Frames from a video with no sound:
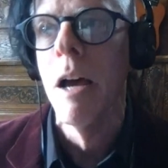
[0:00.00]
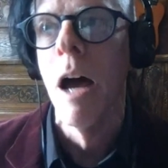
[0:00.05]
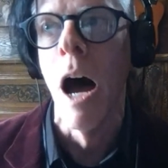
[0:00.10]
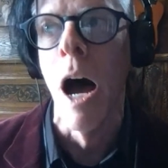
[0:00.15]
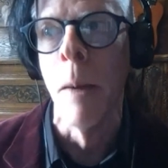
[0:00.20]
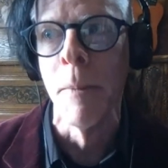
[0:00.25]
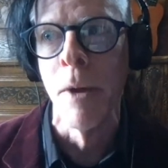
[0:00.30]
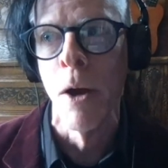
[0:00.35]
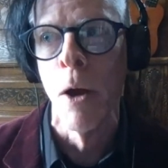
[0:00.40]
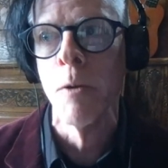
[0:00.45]

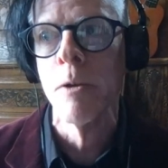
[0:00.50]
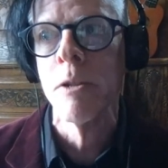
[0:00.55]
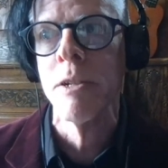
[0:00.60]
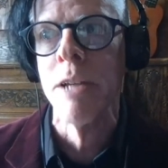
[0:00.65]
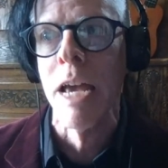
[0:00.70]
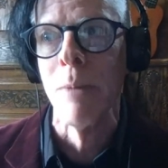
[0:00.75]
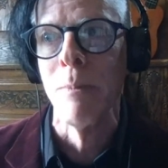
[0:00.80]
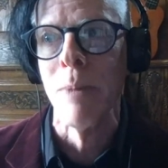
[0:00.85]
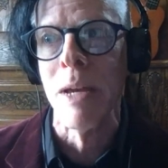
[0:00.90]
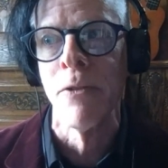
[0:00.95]
I'm your host,
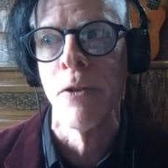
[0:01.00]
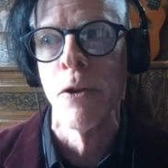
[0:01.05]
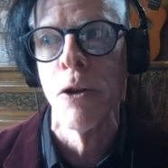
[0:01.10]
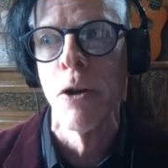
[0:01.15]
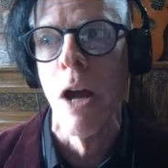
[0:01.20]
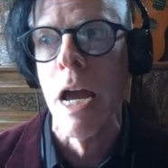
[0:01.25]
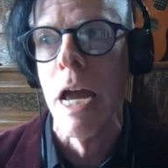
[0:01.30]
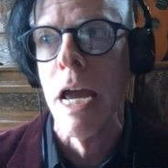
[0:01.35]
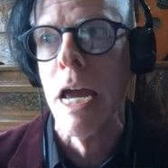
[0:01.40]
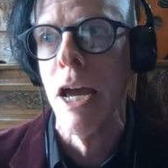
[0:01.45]
Dan
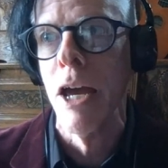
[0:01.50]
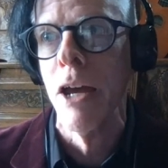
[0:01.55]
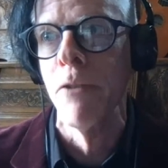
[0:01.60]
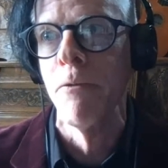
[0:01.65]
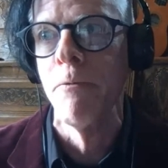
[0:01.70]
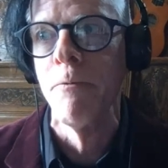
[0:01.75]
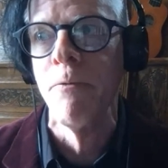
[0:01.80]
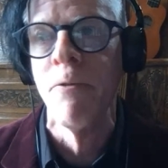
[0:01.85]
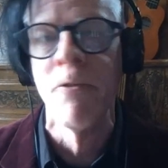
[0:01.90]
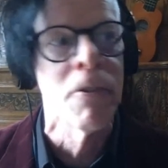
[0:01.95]
Bevener, and
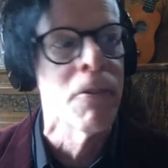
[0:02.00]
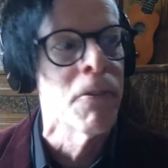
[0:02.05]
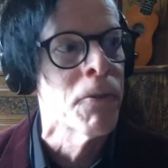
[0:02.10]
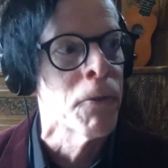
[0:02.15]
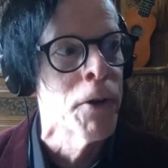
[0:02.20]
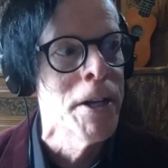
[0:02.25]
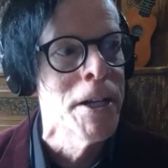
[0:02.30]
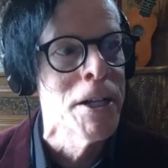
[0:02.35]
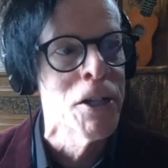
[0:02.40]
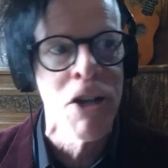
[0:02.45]
feel
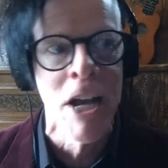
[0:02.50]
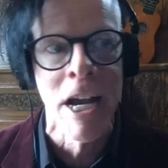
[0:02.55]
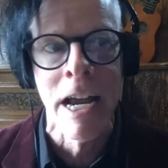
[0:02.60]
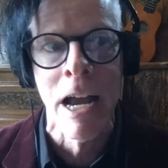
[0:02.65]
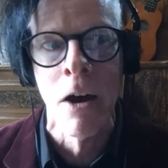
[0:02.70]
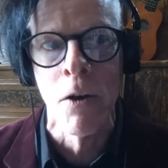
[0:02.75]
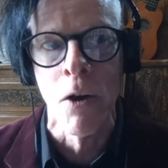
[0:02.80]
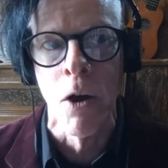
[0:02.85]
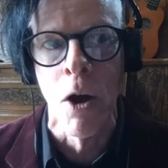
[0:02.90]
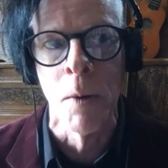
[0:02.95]
free to check
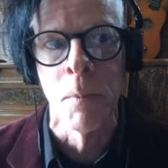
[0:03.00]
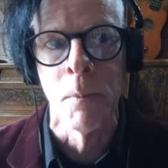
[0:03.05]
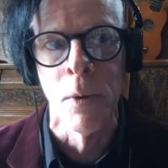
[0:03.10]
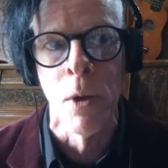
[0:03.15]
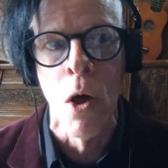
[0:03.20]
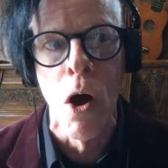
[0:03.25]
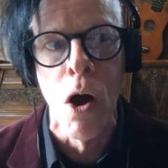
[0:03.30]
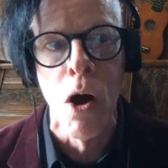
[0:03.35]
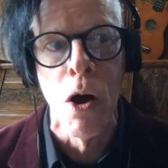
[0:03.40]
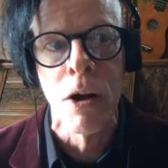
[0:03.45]
out our
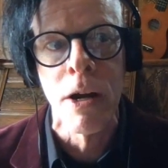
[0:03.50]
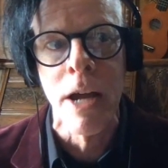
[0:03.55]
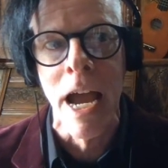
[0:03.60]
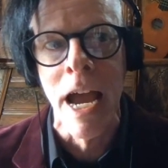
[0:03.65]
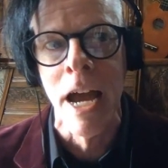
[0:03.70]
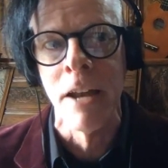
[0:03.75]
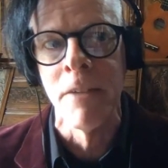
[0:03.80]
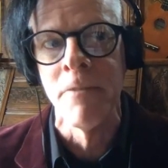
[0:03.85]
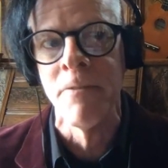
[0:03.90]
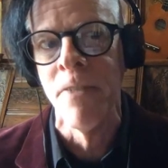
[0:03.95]
blog
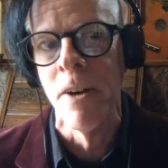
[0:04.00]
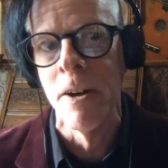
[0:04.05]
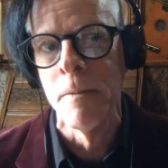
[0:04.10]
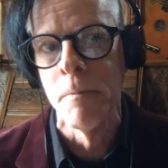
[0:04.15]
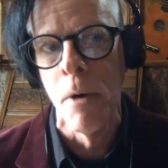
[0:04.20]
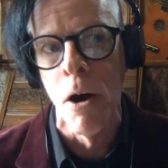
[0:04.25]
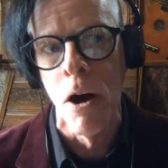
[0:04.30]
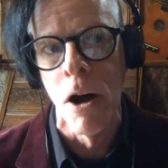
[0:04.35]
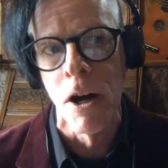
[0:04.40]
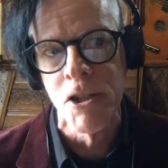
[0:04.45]
at
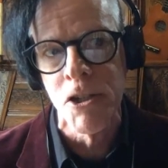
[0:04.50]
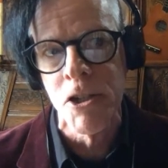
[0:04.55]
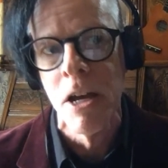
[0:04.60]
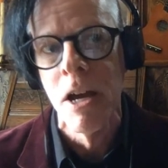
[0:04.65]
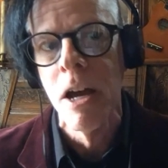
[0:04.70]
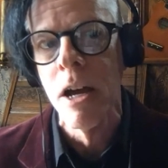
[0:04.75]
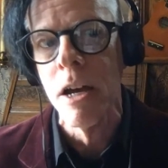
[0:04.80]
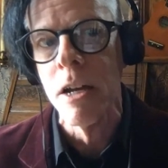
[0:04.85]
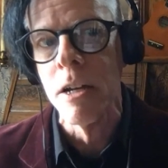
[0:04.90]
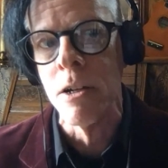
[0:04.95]

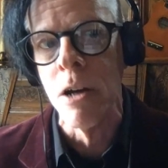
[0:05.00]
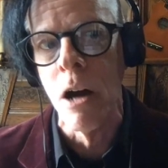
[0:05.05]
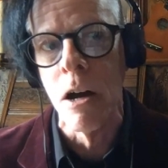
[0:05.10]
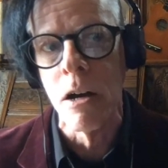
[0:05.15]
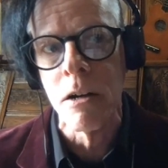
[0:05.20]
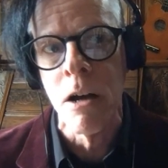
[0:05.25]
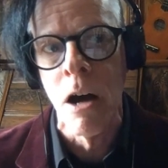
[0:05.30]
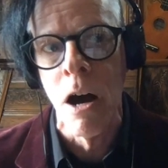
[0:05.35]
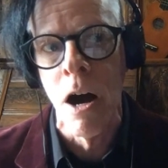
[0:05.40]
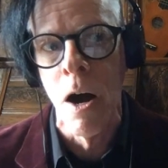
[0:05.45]

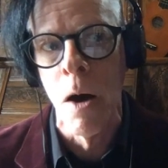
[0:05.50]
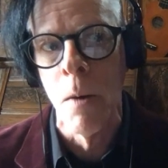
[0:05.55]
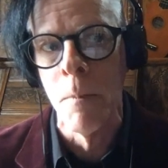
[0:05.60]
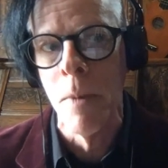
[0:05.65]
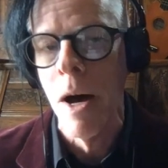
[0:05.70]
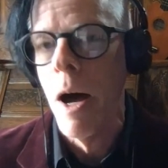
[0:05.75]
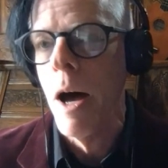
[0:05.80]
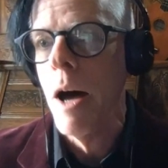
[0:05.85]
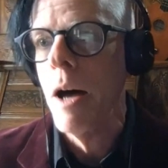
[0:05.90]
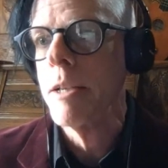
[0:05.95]

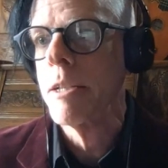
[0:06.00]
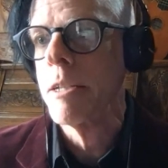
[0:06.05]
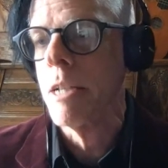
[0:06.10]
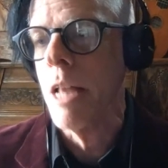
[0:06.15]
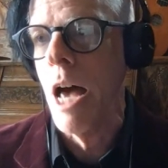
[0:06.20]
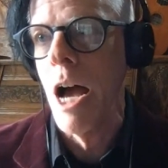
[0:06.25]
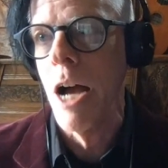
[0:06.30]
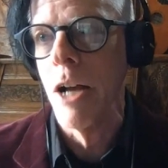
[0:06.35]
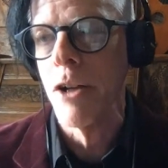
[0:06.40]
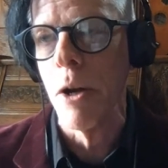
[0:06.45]

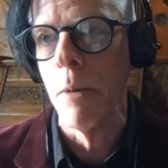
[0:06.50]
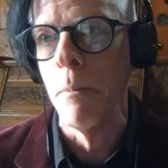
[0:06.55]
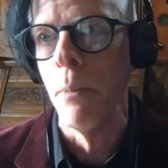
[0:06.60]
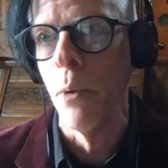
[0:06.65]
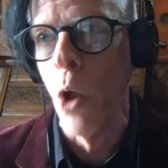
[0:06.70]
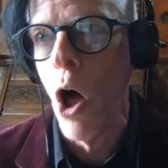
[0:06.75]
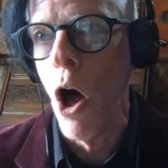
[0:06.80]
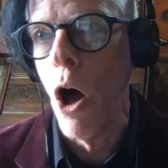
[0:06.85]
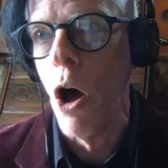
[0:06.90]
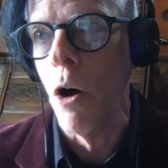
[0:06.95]

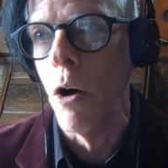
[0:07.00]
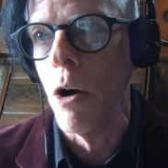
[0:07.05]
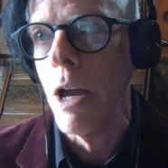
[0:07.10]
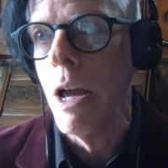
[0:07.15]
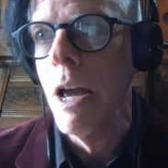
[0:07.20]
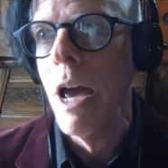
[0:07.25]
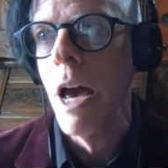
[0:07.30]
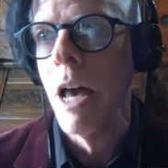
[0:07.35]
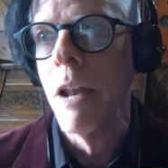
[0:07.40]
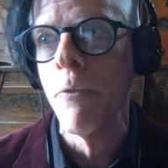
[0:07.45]
fundbox.com/blog.
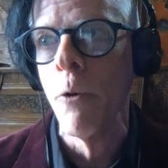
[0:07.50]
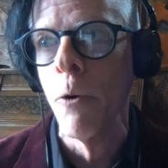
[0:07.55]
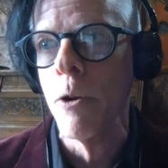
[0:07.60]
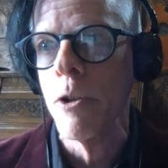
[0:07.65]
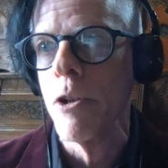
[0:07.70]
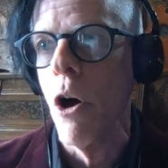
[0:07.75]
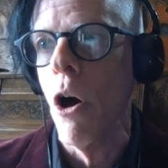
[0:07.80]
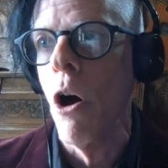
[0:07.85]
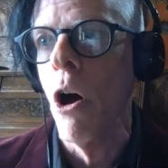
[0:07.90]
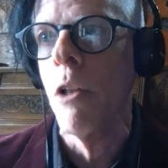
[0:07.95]
And of
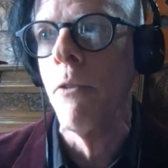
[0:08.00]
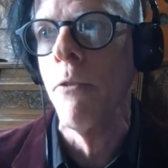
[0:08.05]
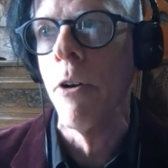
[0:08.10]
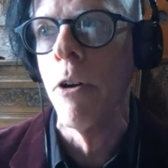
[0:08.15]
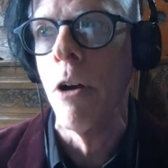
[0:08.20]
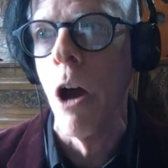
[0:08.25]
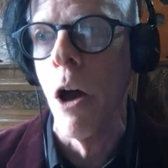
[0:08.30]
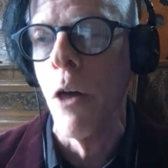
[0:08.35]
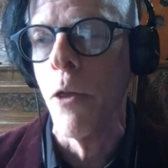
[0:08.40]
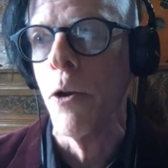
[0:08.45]
course, all of
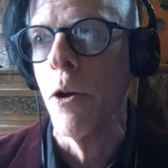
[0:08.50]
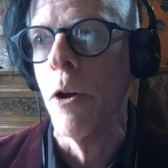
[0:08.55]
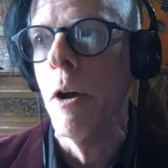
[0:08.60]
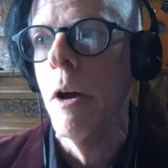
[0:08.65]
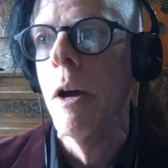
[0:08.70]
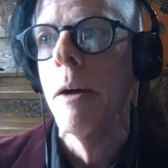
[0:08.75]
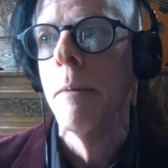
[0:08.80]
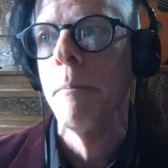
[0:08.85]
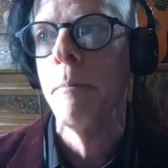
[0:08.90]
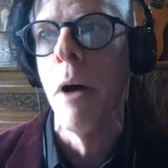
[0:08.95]
our other
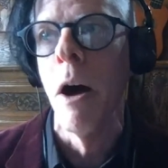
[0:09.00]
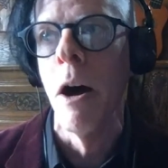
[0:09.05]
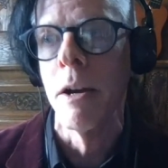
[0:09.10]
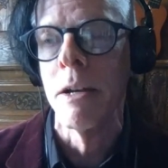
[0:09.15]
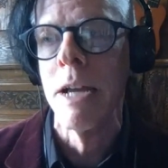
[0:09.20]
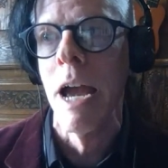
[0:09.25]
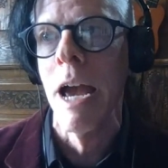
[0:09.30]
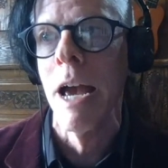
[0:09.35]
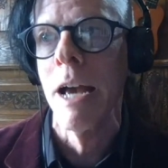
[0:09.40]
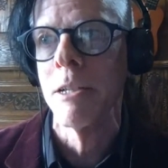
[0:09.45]

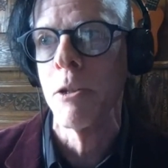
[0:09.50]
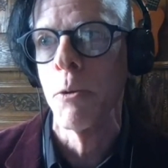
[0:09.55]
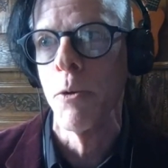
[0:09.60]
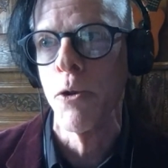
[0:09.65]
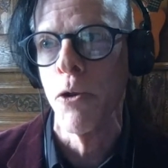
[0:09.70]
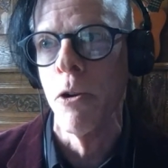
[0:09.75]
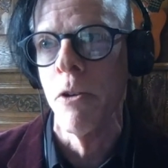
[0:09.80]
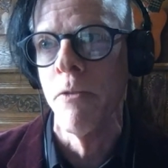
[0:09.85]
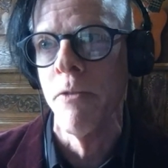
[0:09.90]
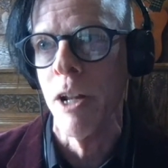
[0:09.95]
podcasts,
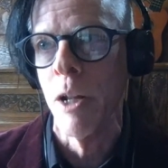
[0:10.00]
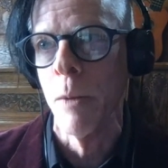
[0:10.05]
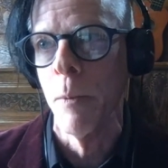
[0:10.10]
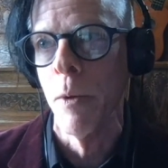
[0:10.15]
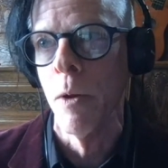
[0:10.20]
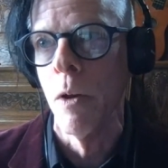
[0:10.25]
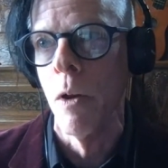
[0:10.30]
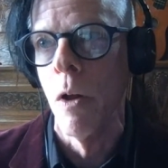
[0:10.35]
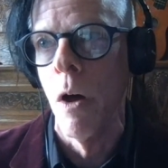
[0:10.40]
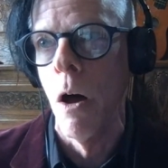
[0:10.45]
which are
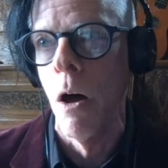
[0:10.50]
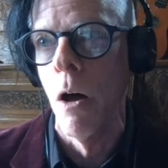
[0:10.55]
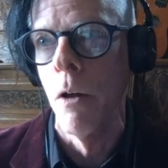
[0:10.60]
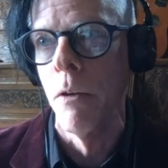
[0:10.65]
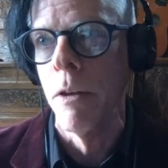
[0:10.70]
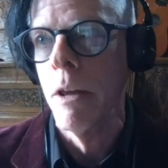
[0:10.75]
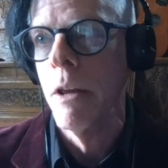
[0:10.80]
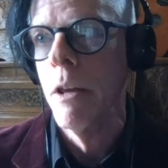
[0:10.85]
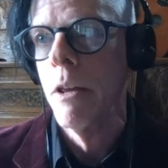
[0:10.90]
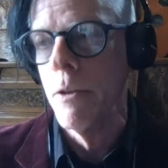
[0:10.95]
available on
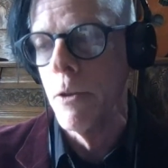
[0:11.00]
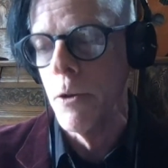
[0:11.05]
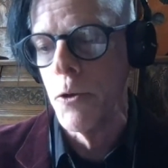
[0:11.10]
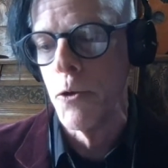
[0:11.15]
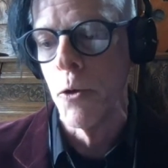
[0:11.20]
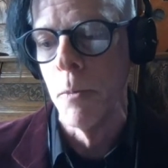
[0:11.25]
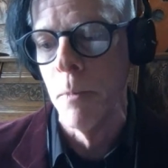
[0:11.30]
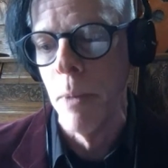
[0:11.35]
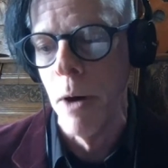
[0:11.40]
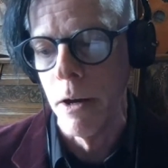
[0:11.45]
the
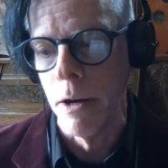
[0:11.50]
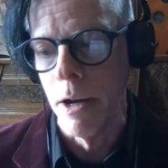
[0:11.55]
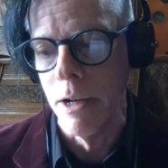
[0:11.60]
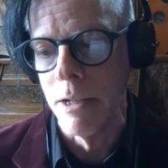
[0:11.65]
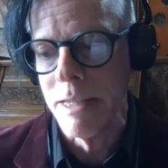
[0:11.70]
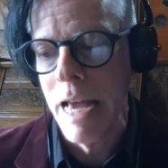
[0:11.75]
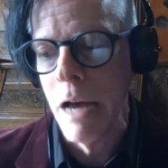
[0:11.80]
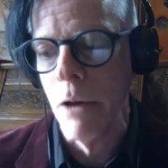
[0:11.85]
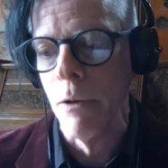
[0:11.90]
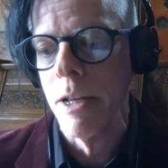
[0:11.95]
usual
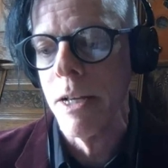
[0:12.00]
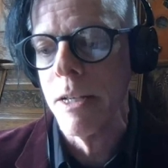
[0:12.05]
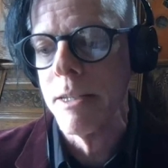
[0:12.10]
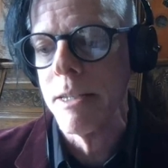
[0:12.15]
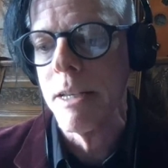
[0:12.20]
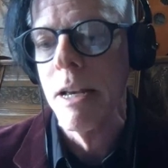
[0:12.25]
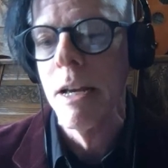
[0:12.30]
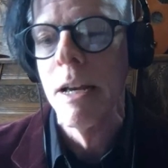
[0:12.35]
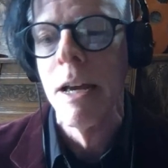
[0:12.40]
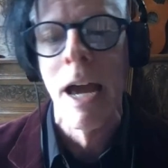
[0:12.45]
podcast outlets.